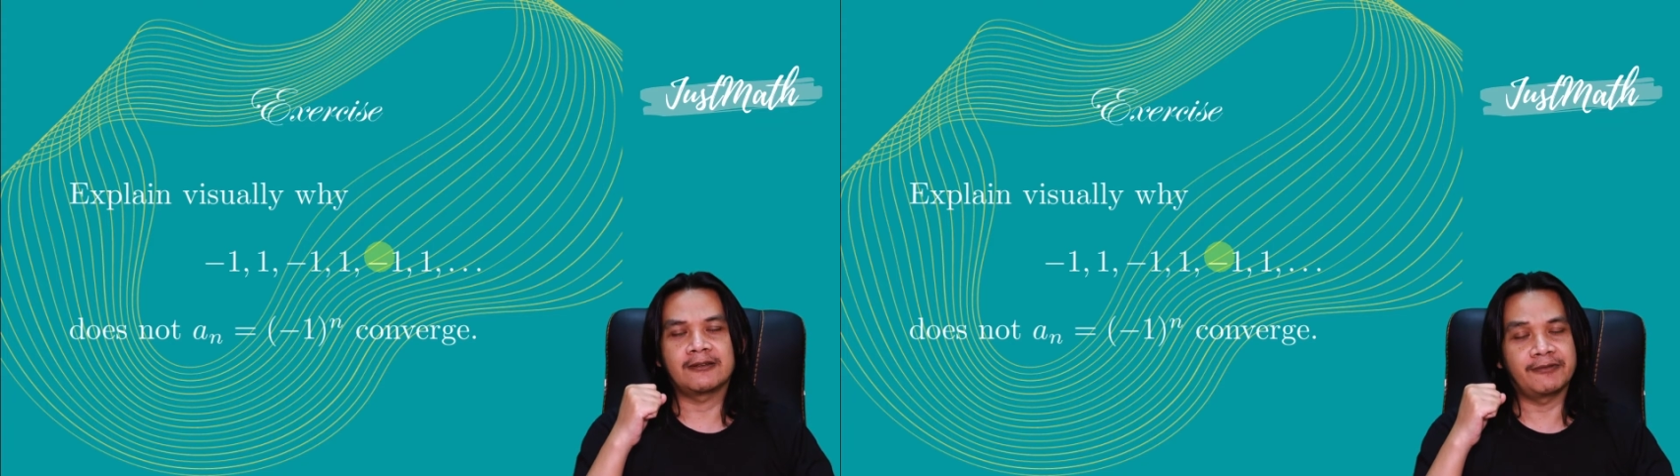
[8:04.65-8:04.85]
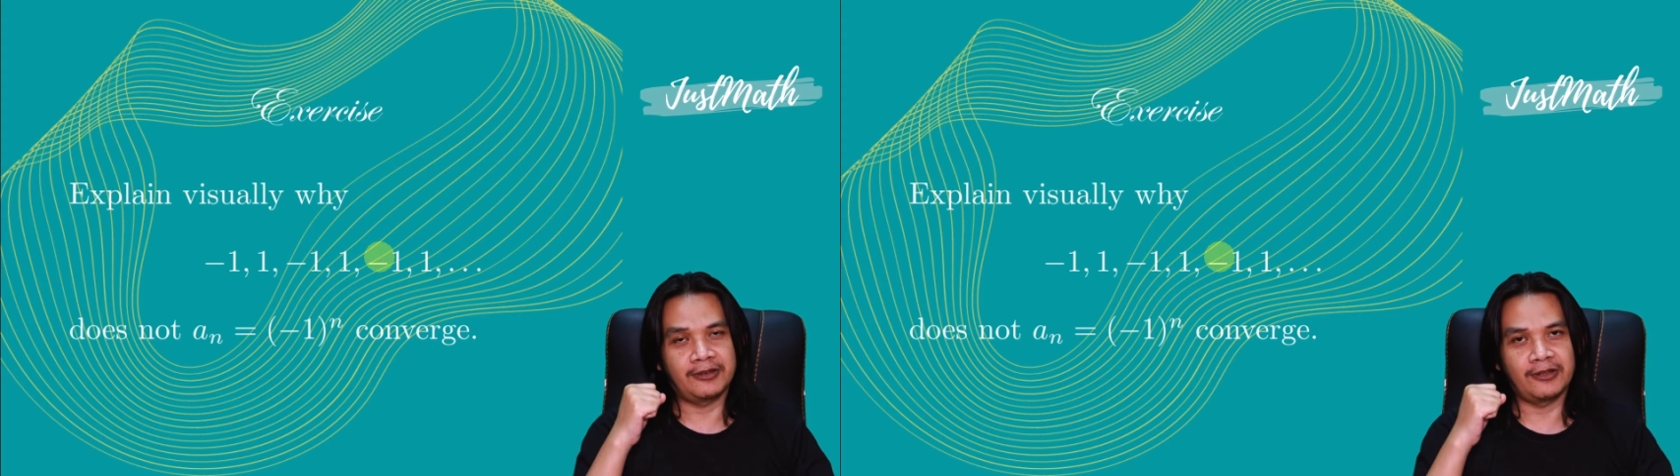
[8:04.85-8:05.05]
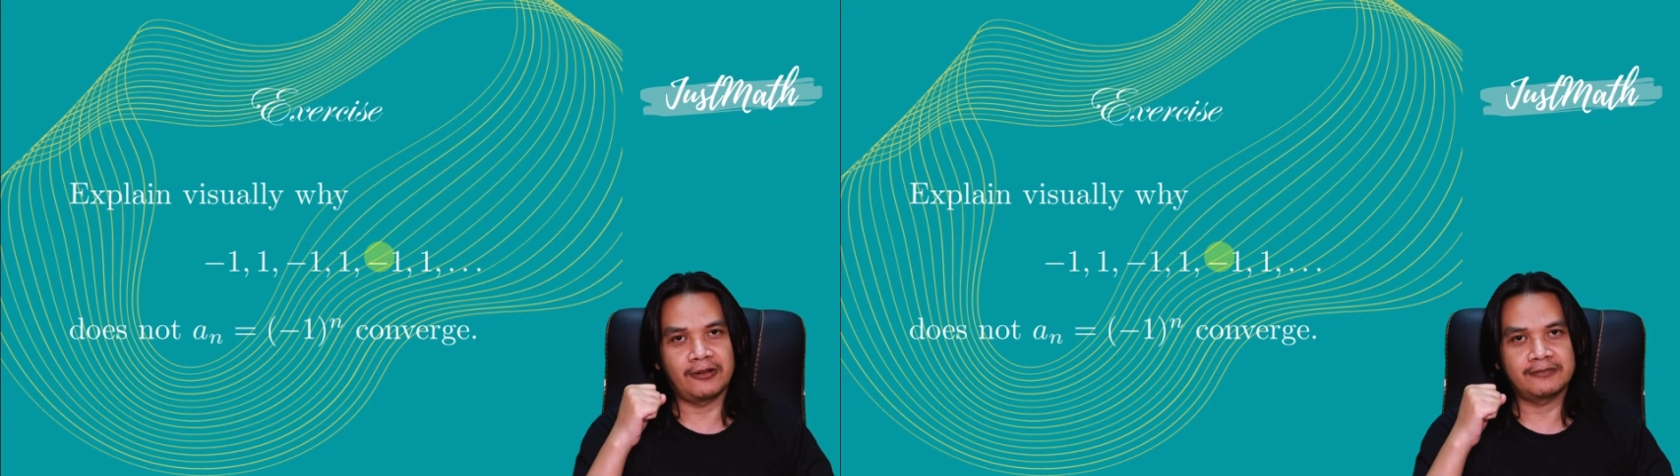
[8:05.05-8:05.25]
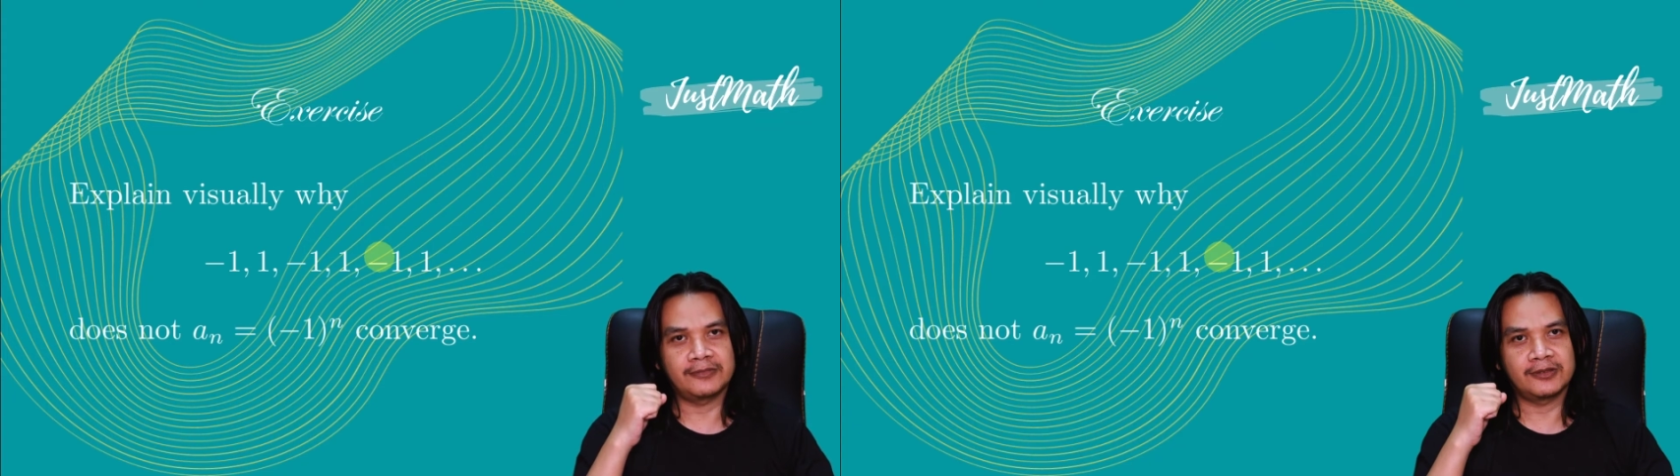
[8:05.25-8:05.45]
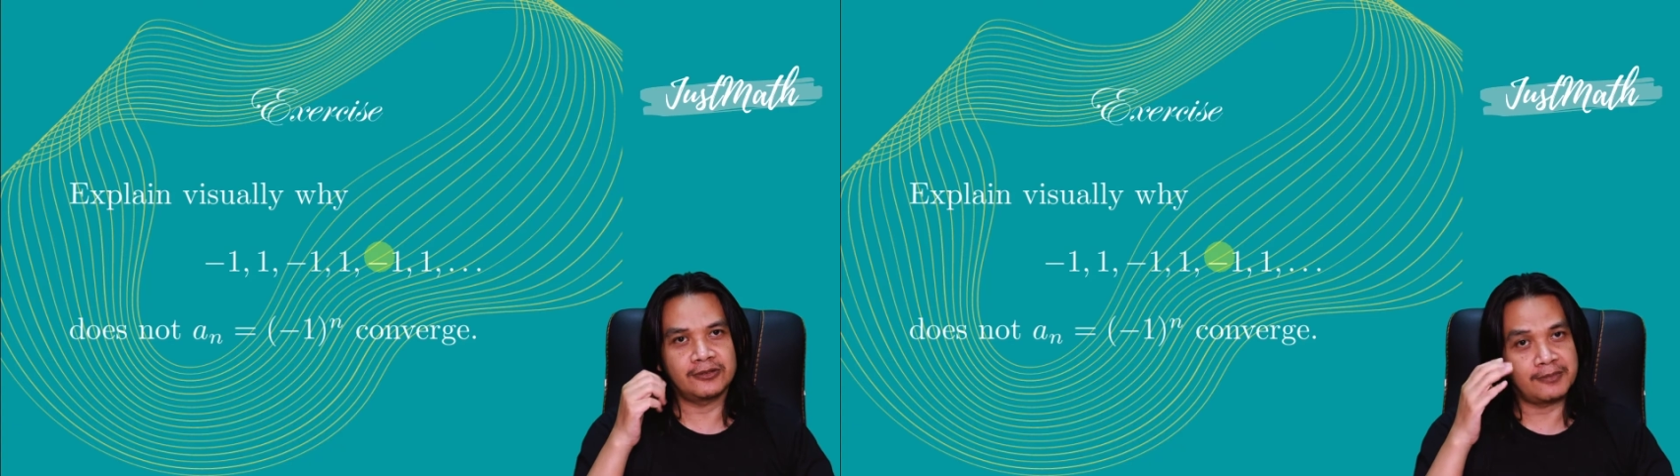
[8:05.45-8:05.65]
video.
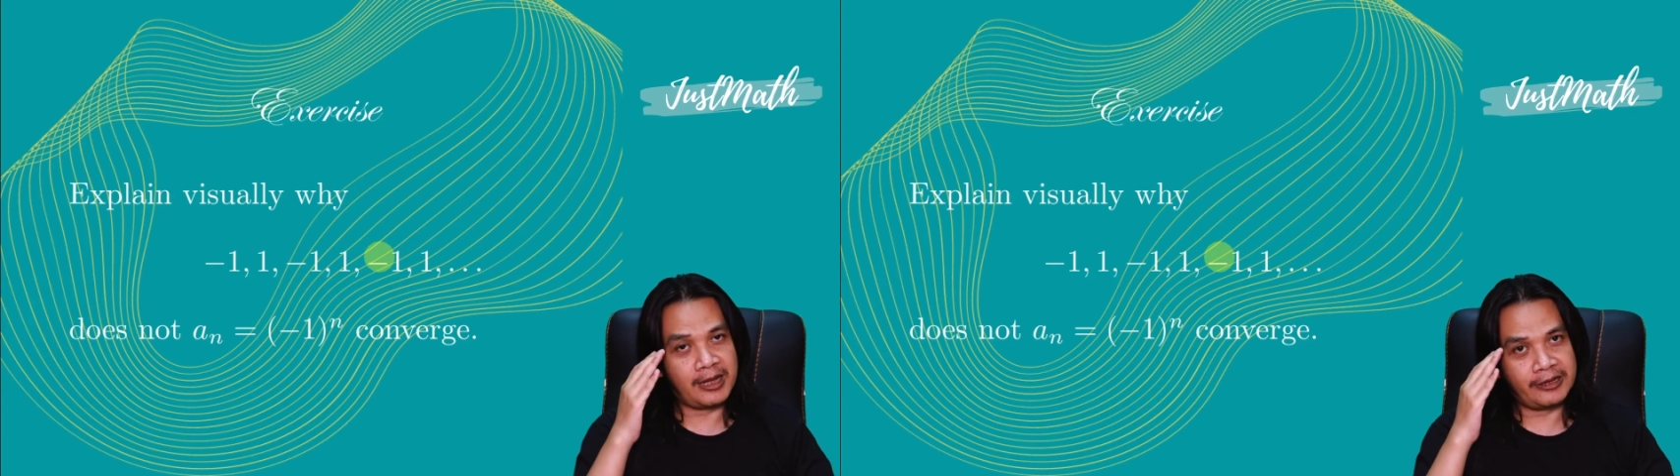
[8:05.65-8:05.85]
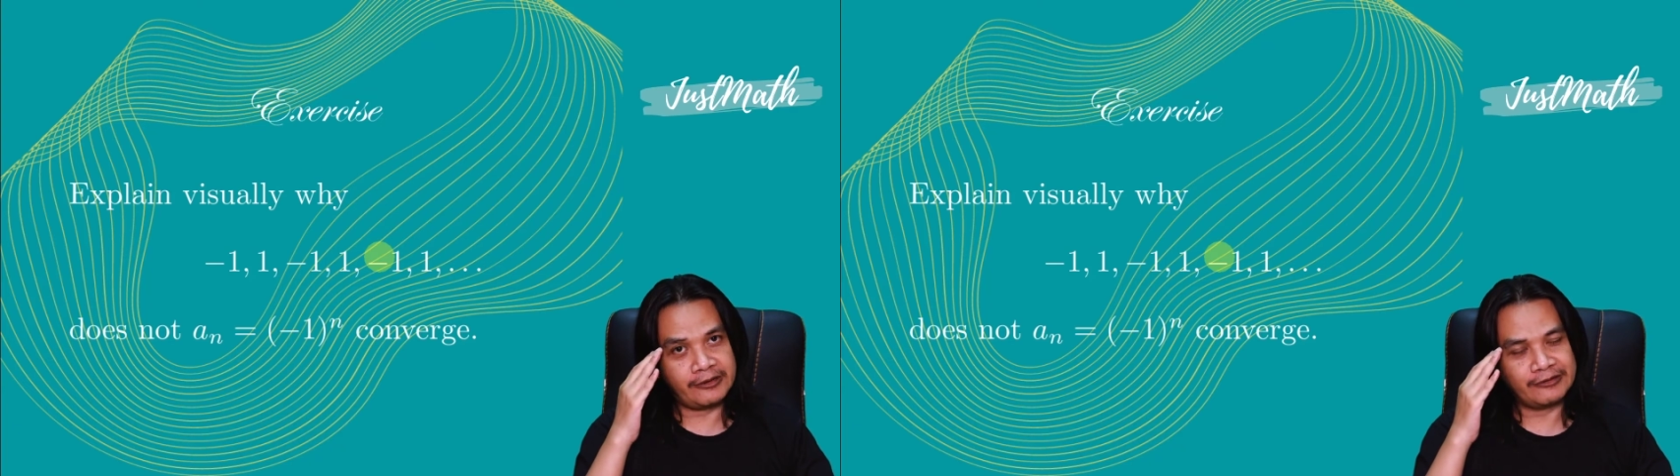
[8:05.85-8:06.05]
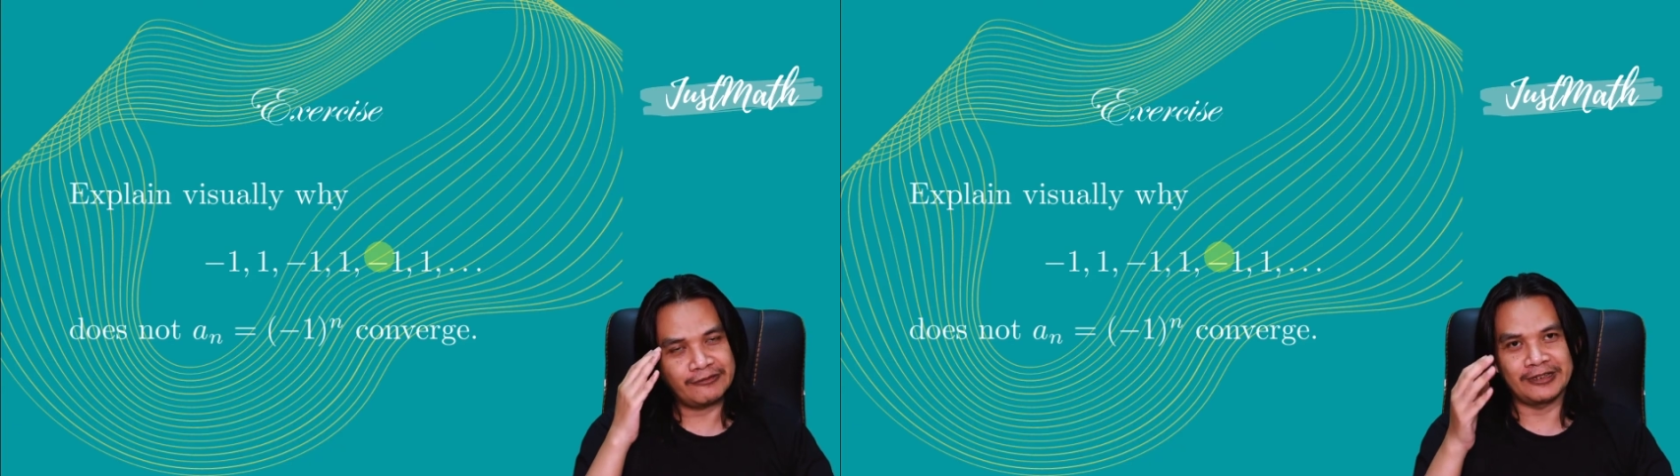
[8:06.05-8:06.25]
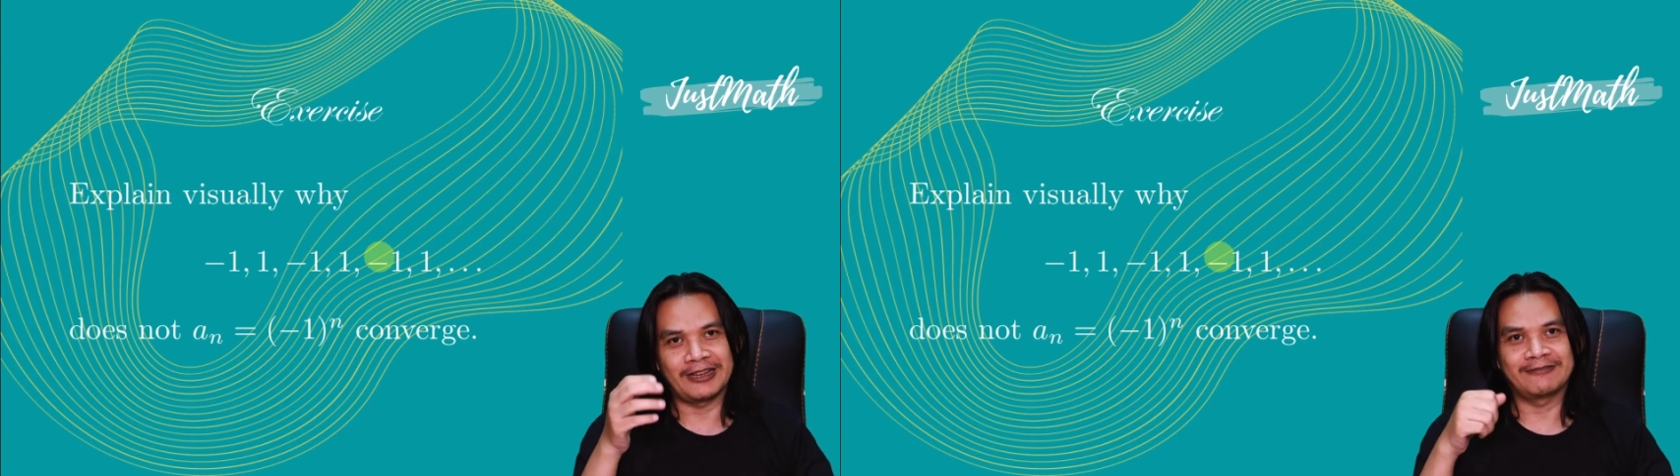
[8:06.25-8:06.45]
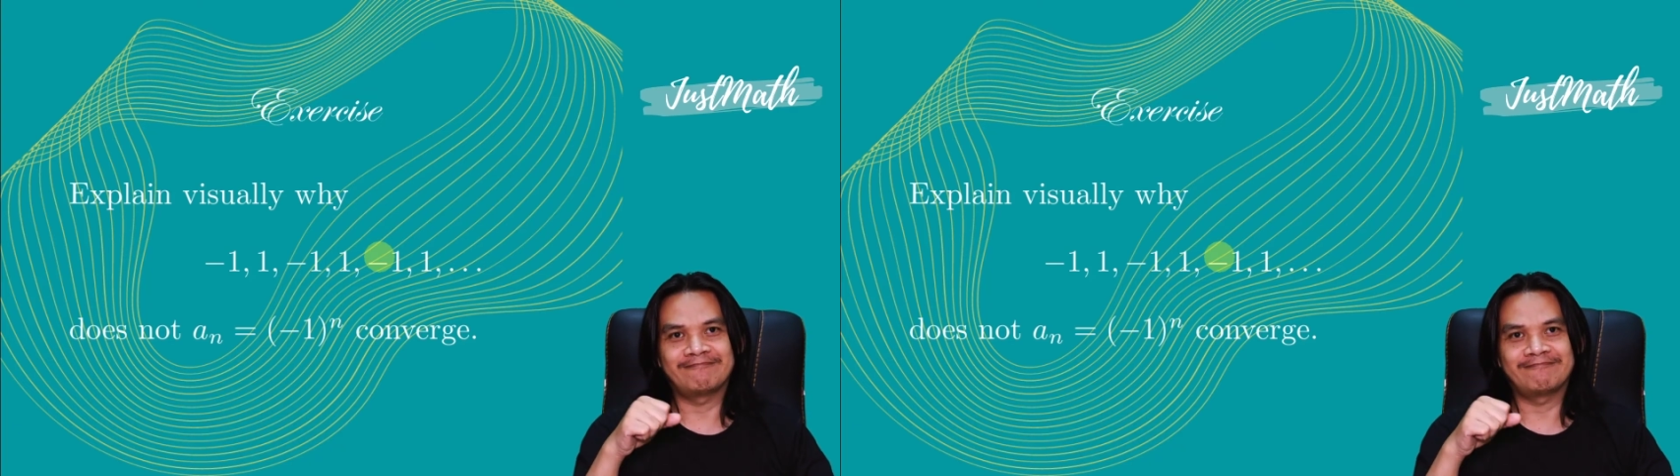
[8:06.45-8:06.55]
Goodbye for now.